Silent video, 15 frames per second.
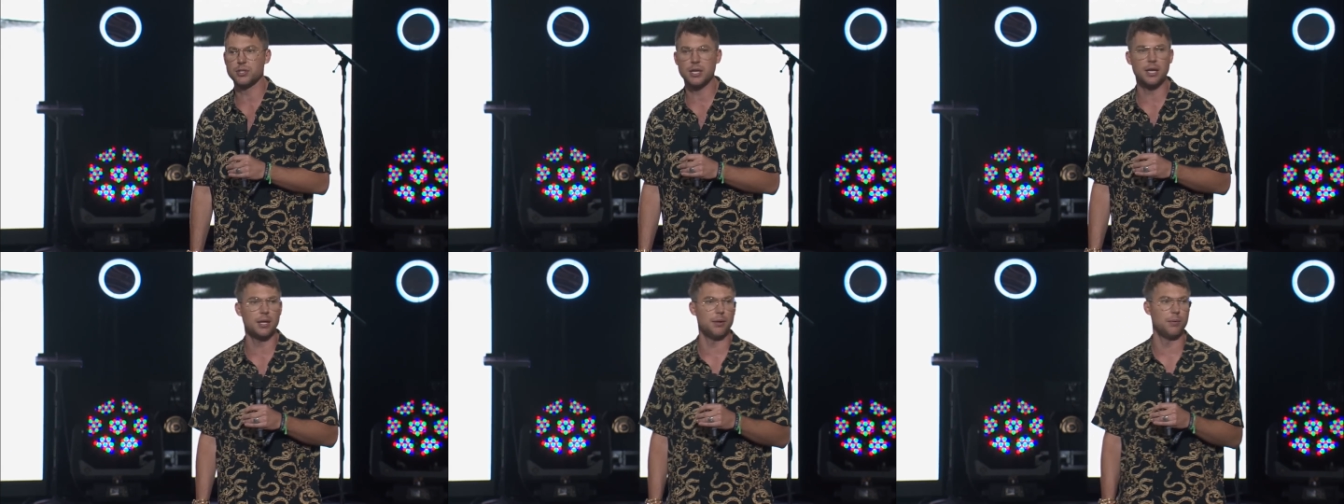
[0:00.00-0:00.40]

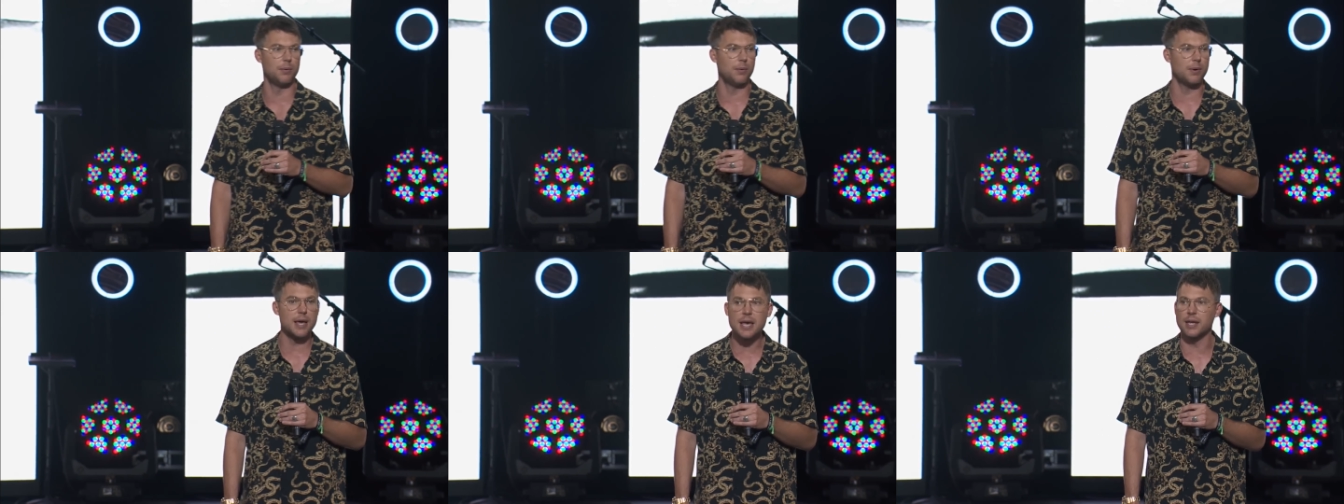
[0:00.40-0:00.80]
Gee
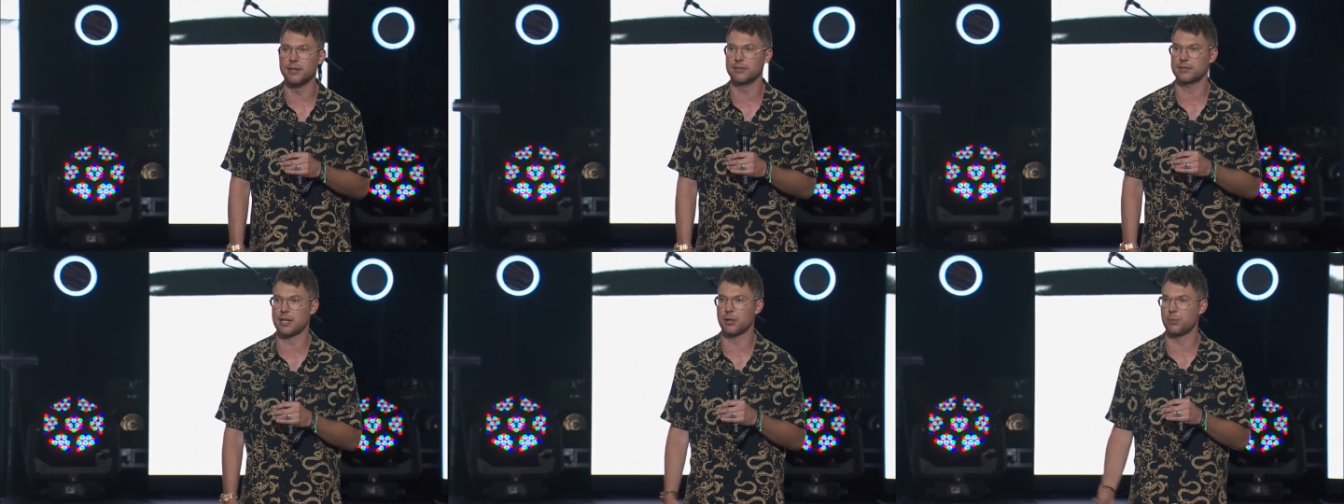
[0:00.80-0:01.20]

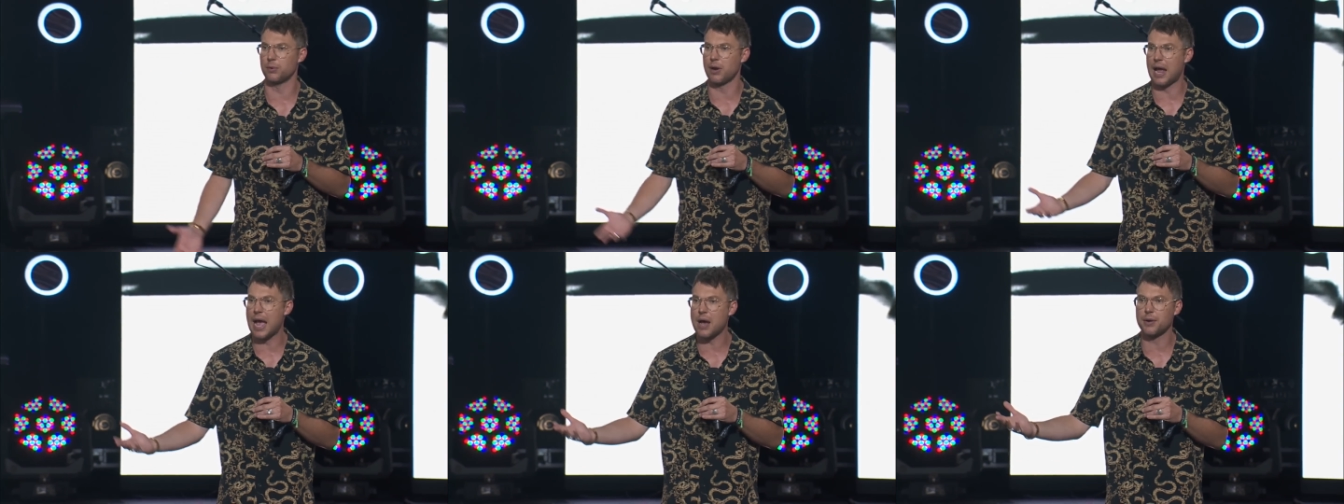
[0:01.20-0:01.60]
whiz, like
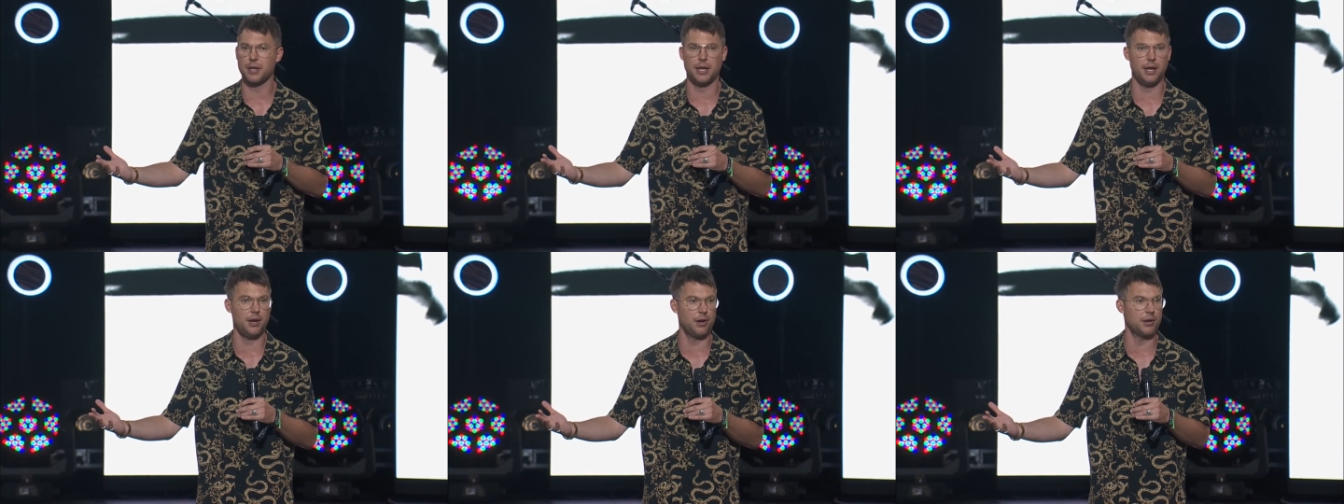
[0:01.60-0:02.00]
we're out
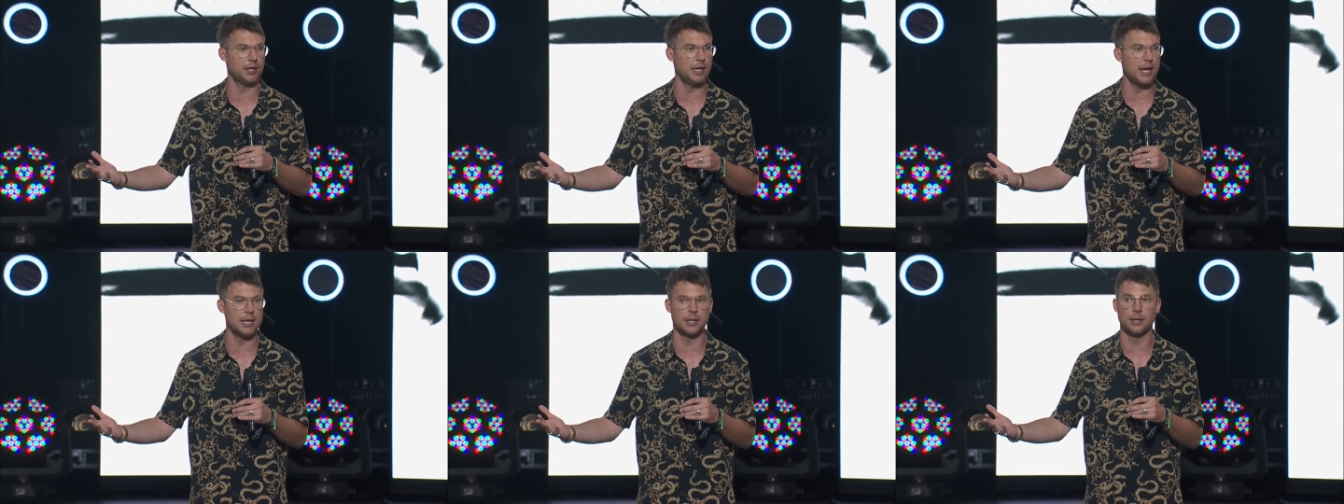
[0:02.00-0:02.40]
here
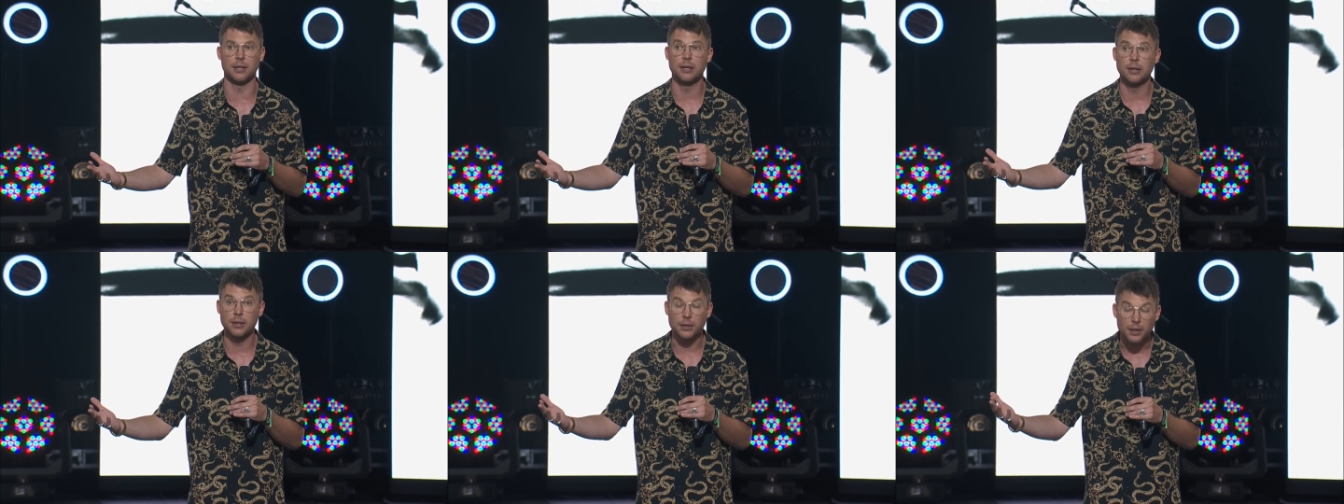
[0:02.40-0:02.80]

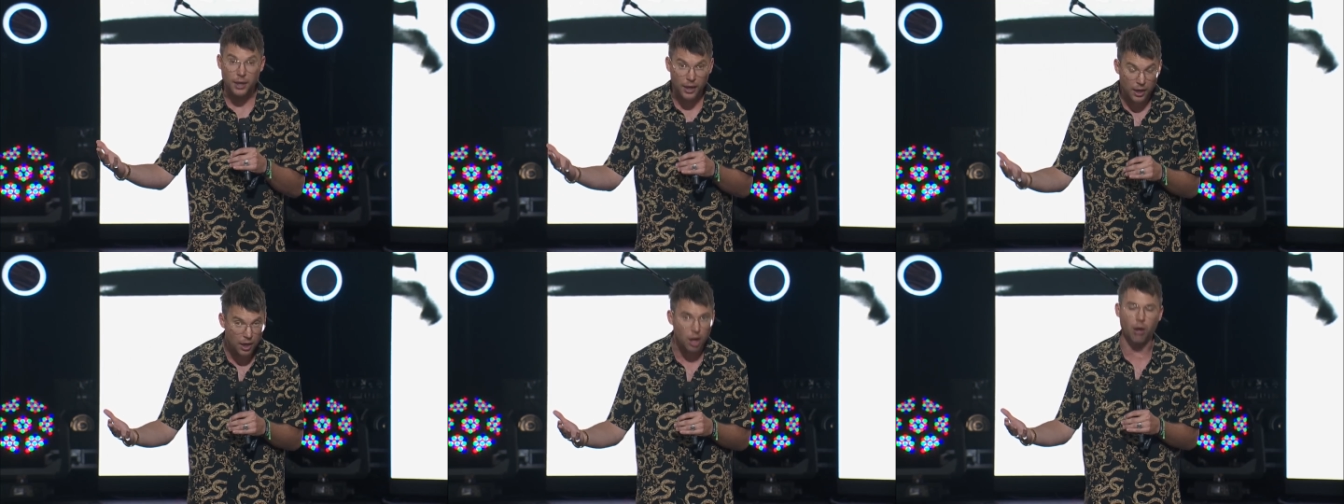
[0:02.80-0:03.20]
getting
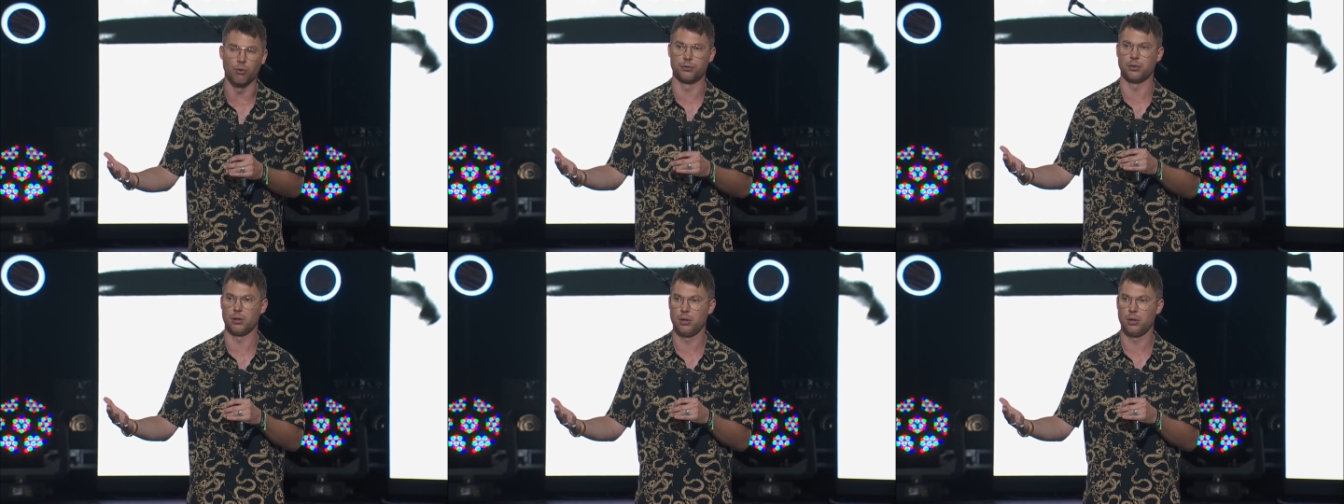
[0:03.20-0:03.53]
killed.